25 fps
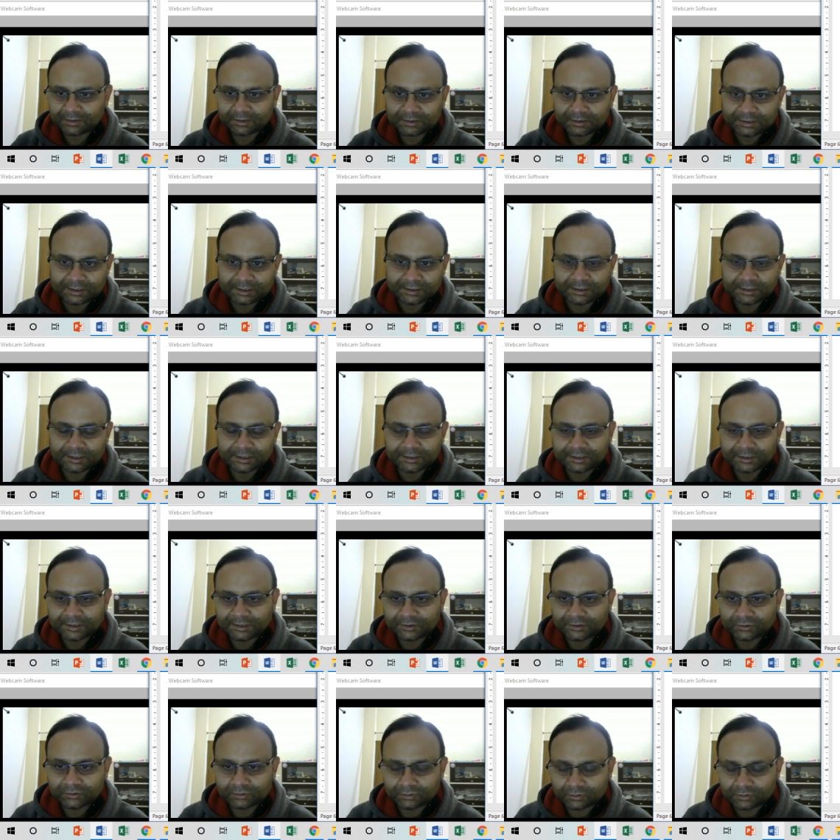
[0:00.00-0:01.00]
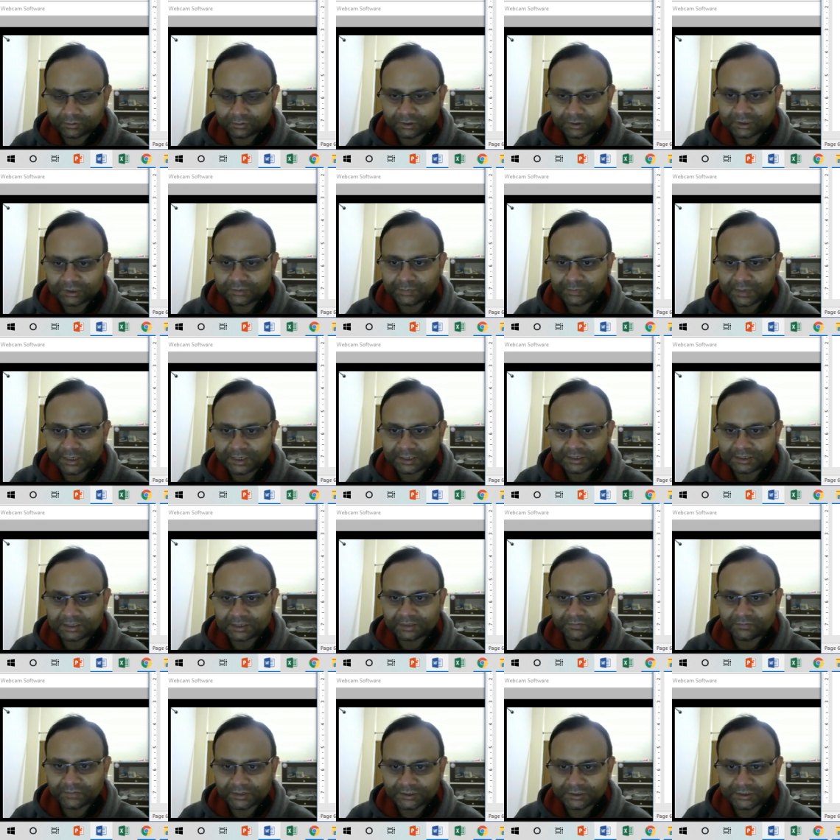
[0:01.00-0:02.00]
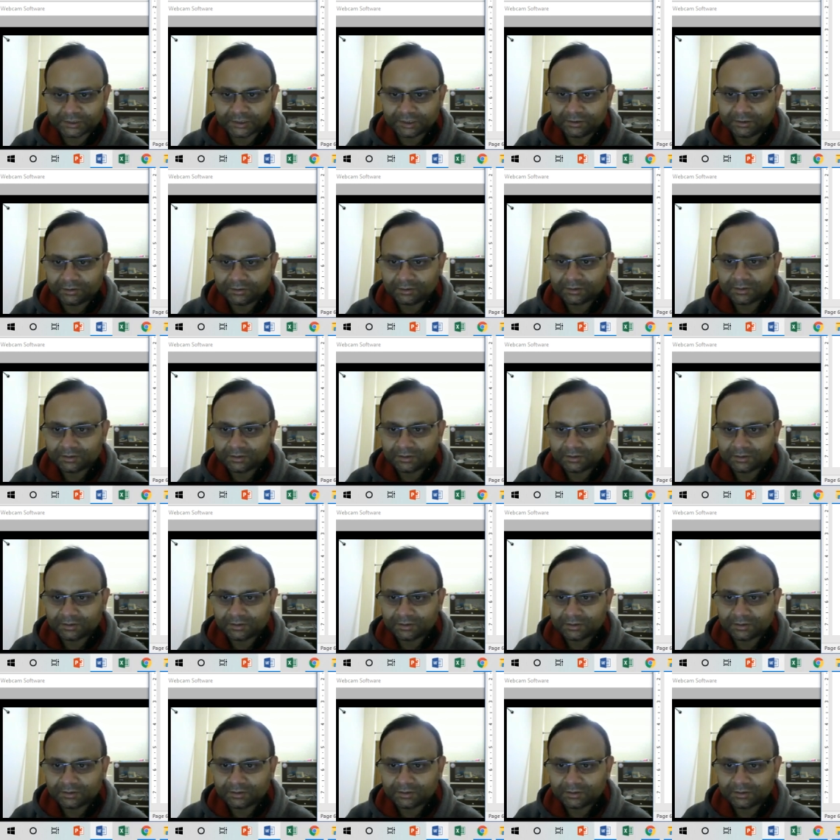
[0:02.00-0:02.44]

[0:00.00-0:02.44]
signatory to this Paris Convention,